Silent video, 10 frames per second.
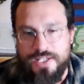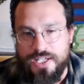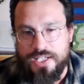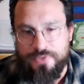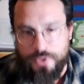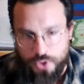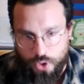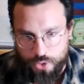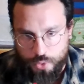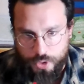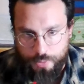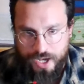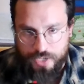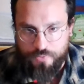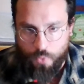six foot tall, 200
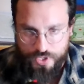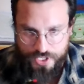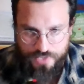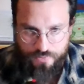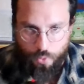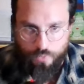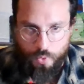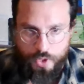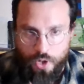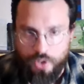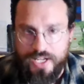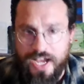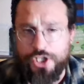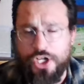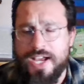pounds, 4'6'4, 40 yard
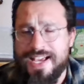dash.